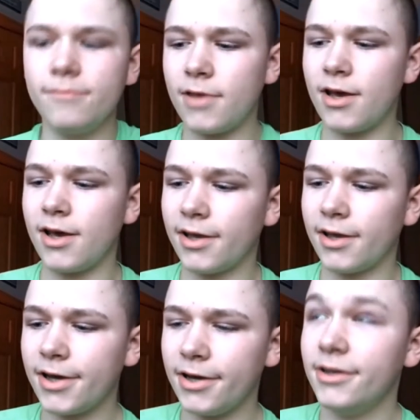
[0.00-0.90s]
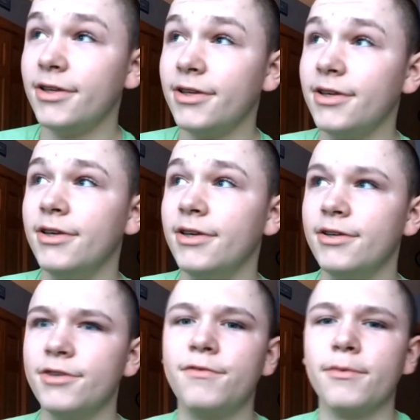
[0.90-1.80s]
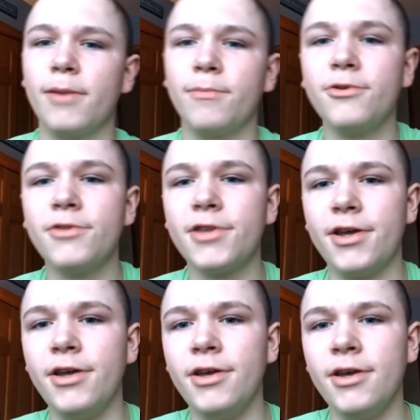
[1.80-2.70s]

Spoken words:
I got it for my birthday,